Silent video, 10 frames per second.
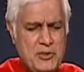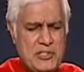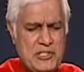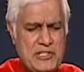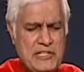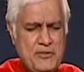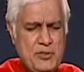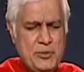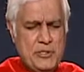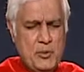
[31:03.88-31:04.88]
is leave
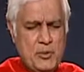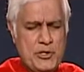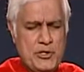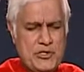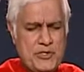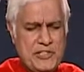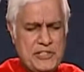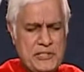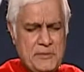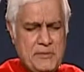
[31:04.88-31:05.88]
you with the words of the
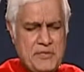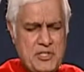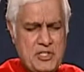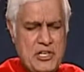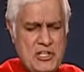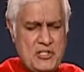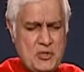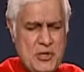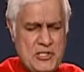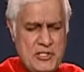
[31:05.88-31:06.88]
hymn that
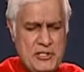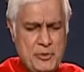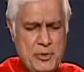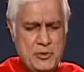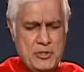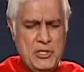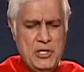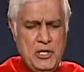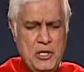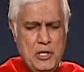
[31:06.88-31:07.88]
Charles Wesley wrote.
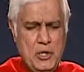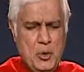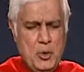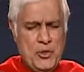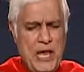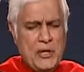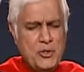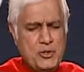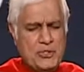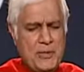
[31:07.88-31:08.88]
O thou
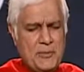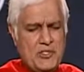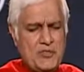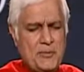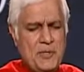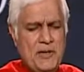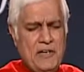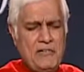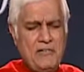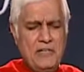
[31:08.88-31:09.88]
who camest from
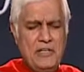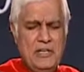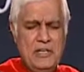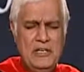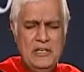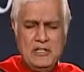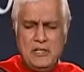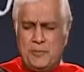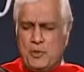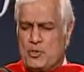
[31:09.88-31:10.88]
above, the
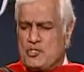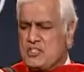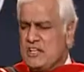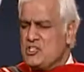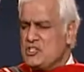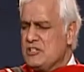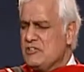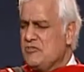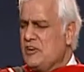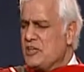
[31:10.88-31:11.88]
pure celestial
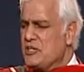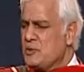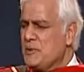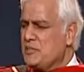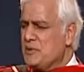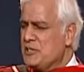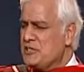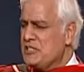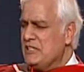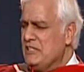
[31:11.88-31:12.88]
fire to
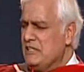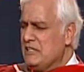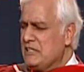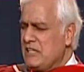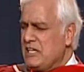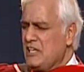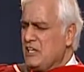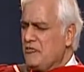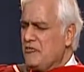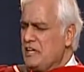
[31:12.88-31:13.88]
impart,
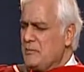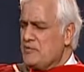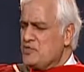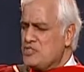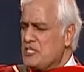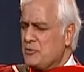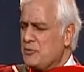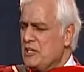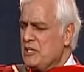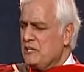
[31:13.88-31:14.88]
kindle a flame of
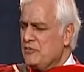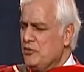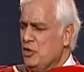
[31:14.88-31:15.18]
sacred love